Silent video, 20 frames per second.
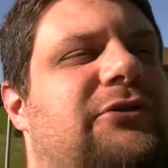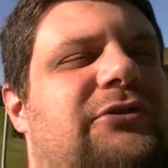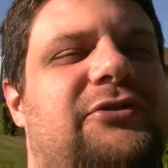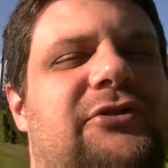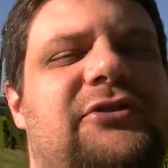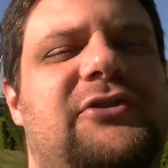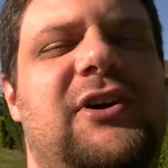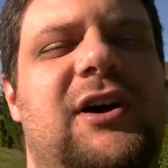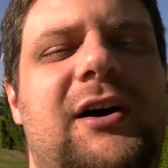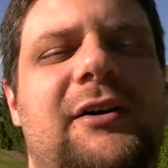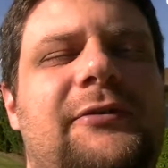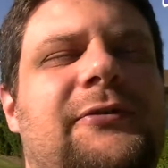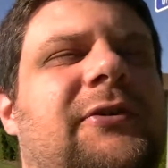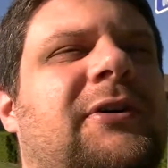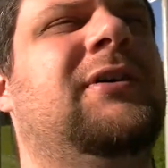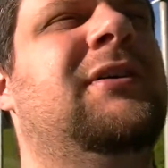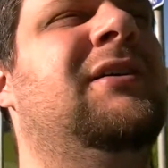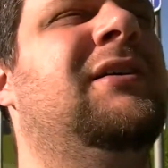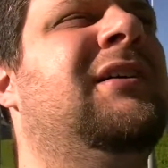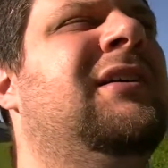and
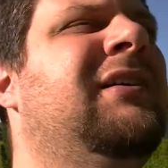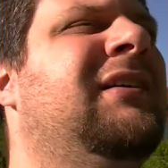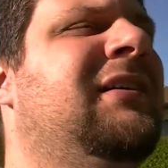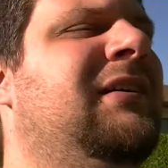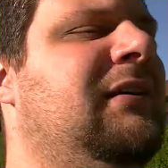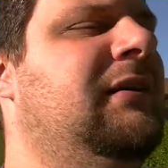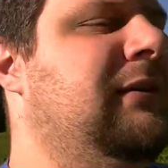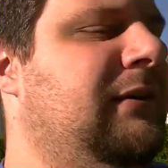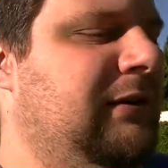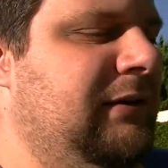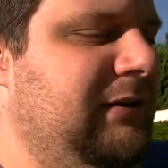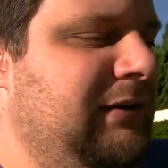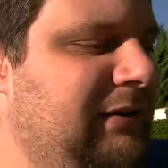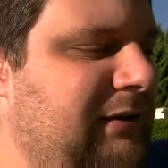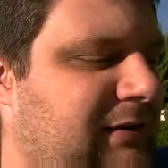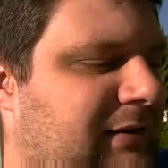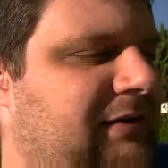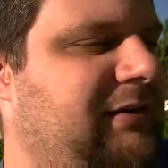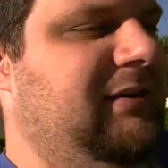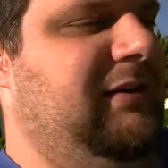stuff.
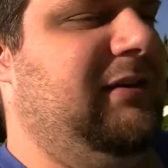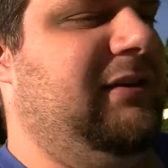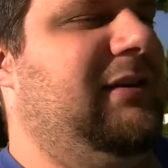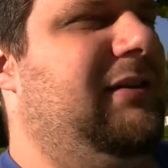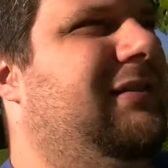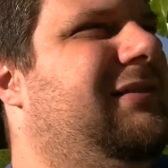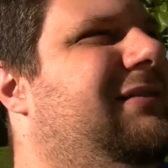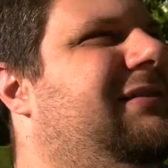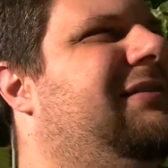You know,